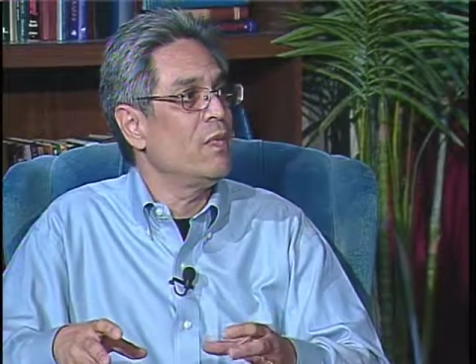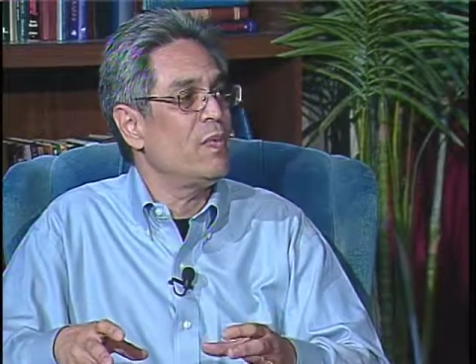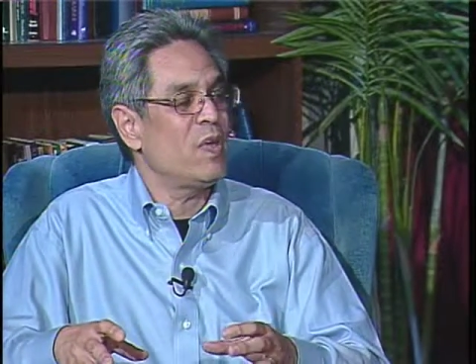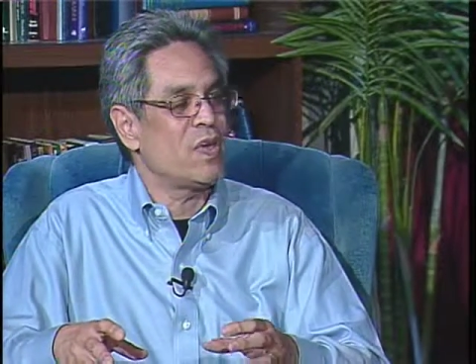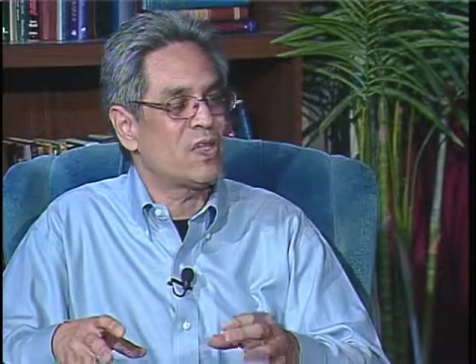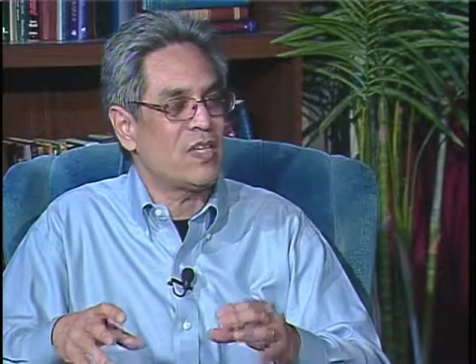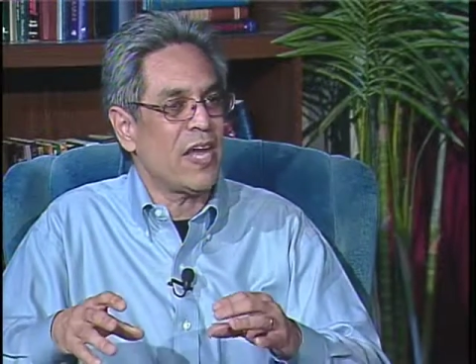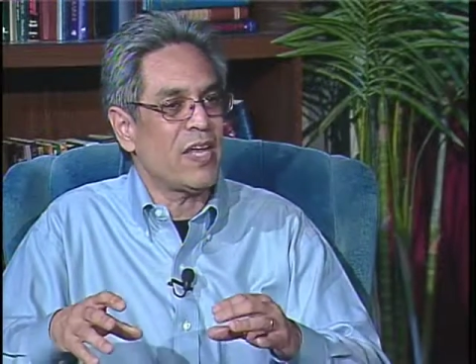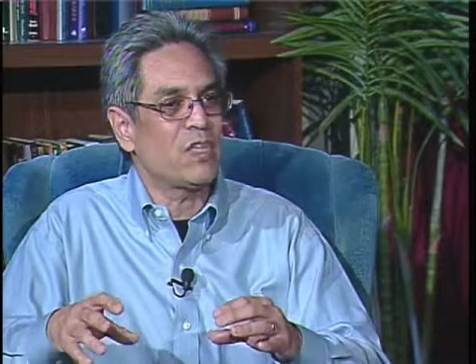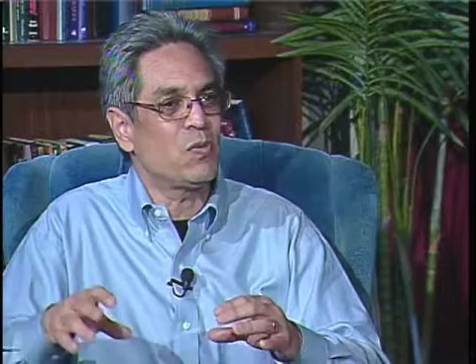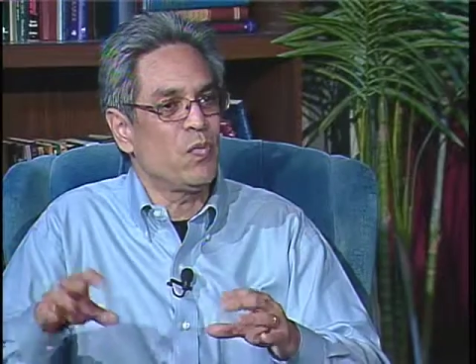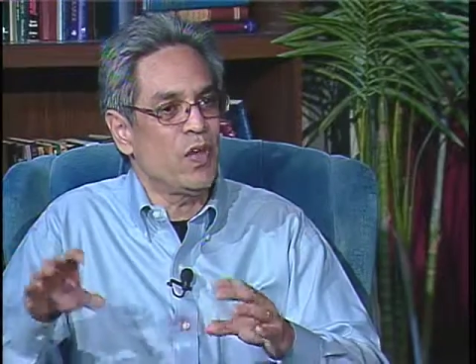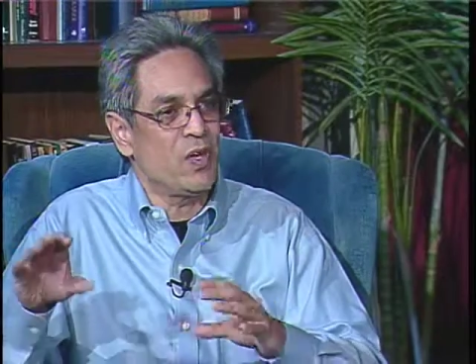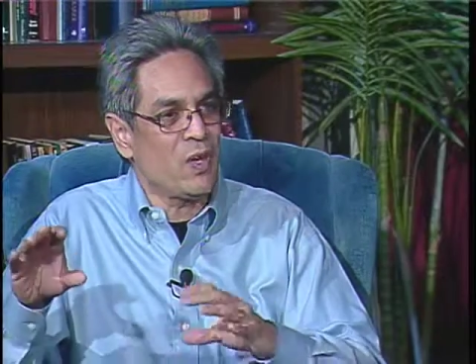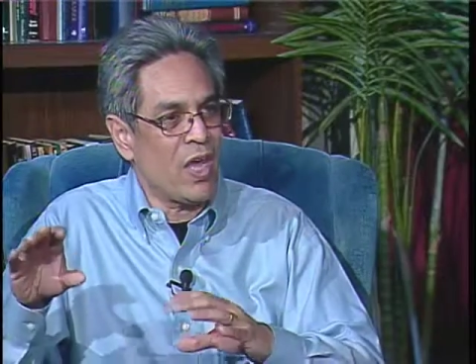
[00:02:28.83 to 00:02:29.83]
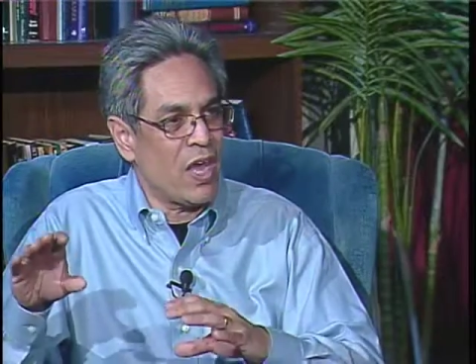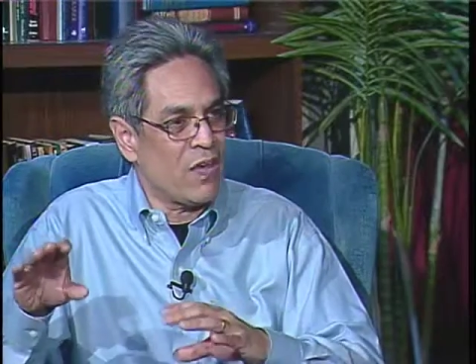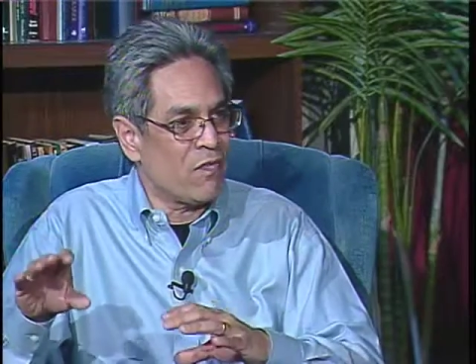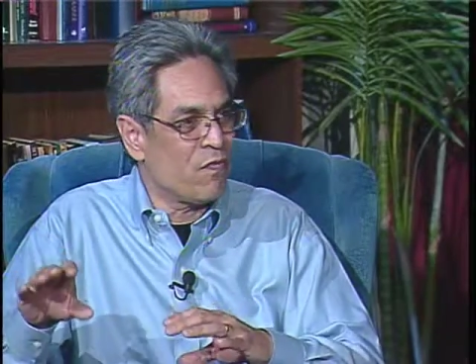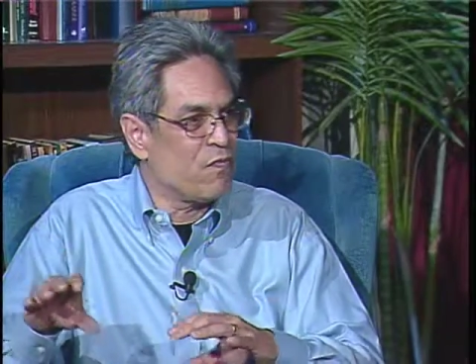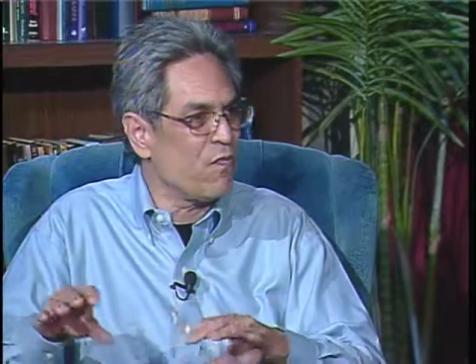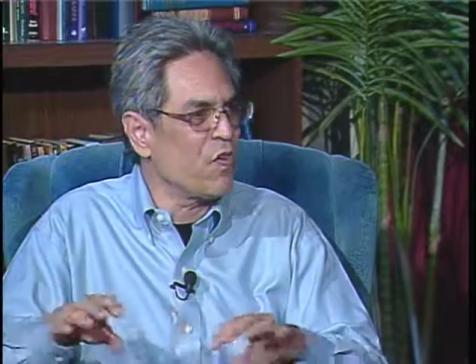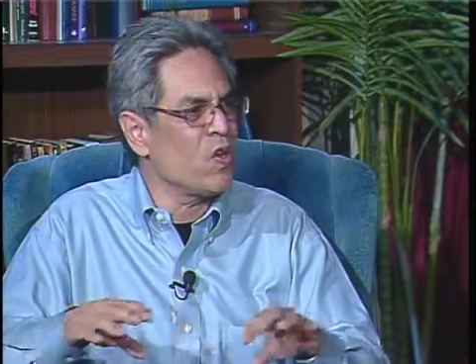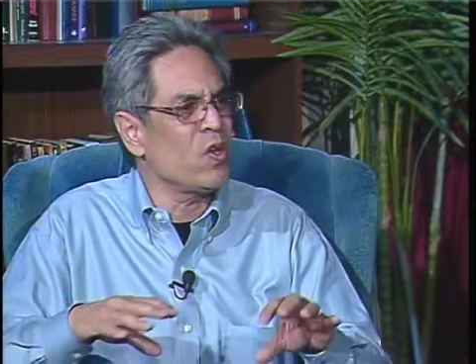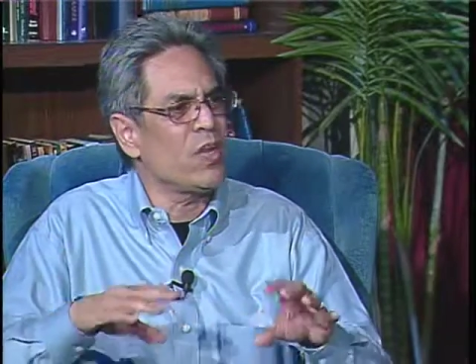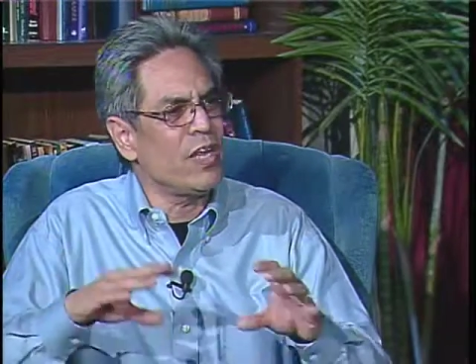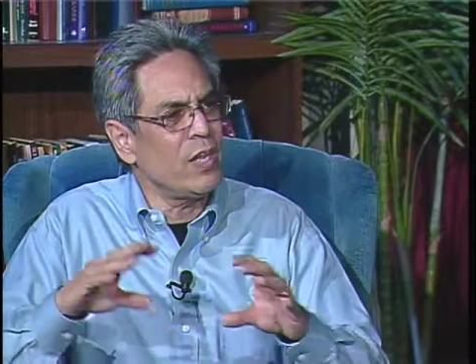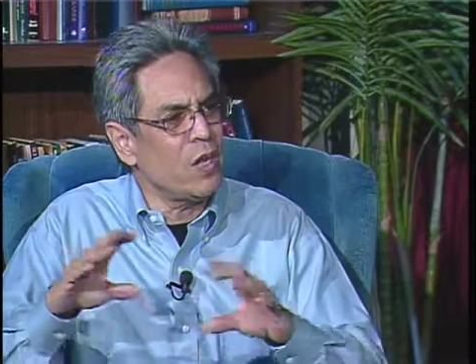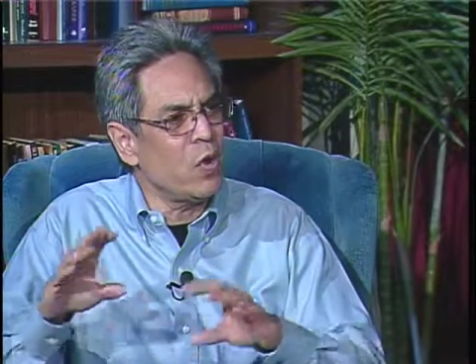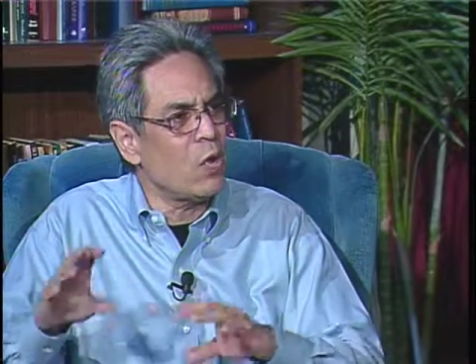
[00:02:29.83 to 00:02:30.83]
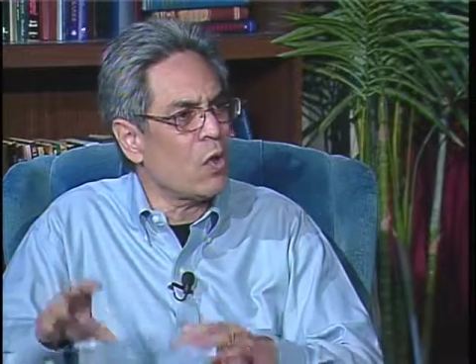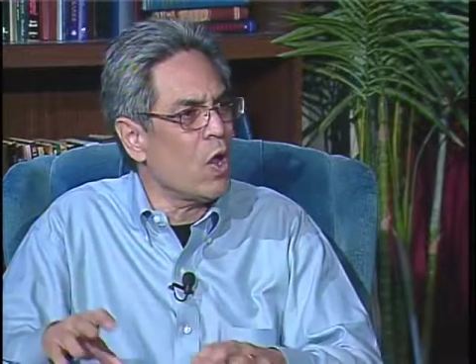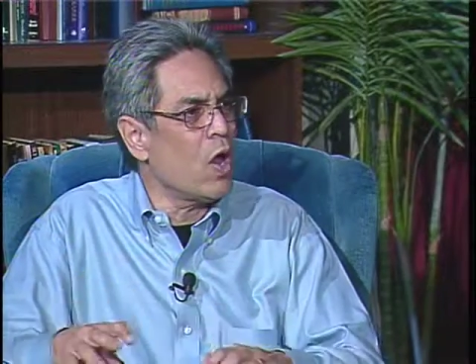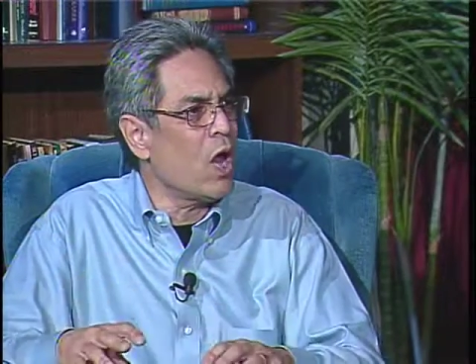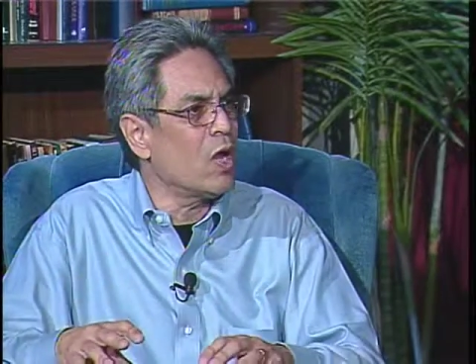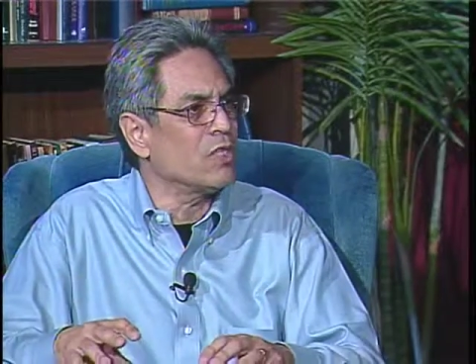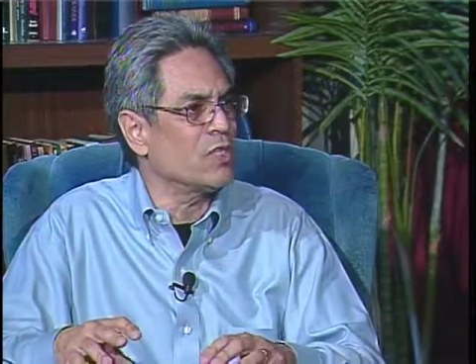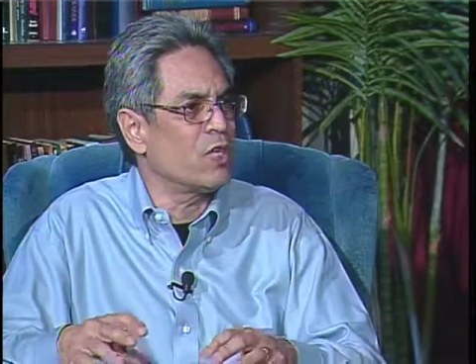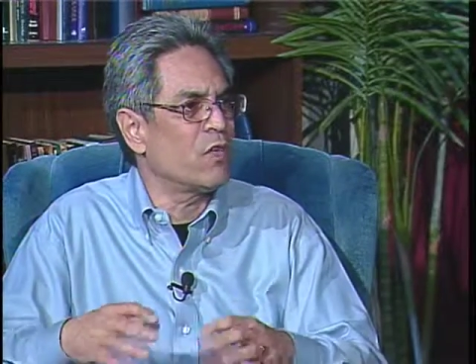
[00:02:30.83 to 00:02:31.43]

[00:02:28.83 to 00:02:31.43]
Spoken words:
because that's when you have fairly low costs